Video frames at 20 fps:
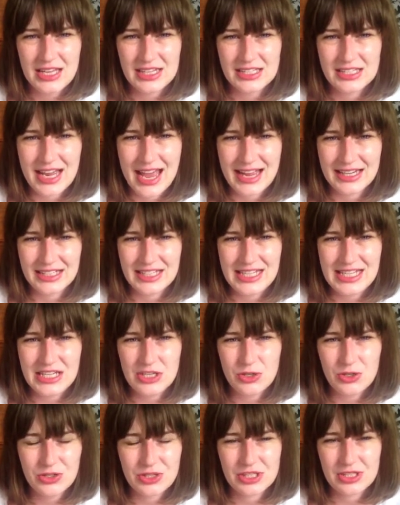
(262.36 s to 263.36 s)

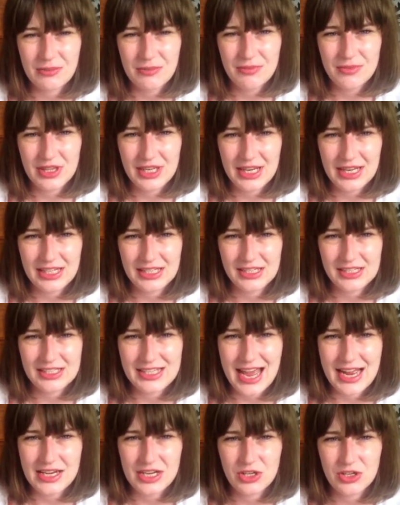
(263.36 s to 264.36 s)
Technique or something.
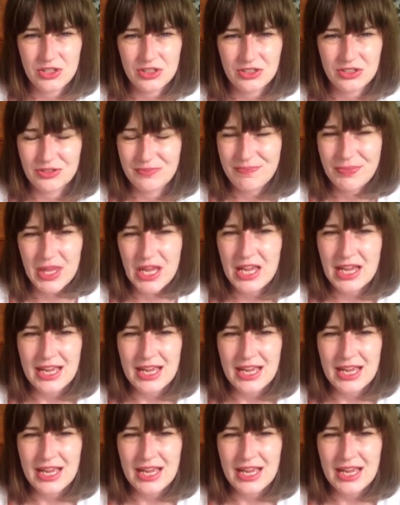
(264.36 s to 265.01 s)
Technical.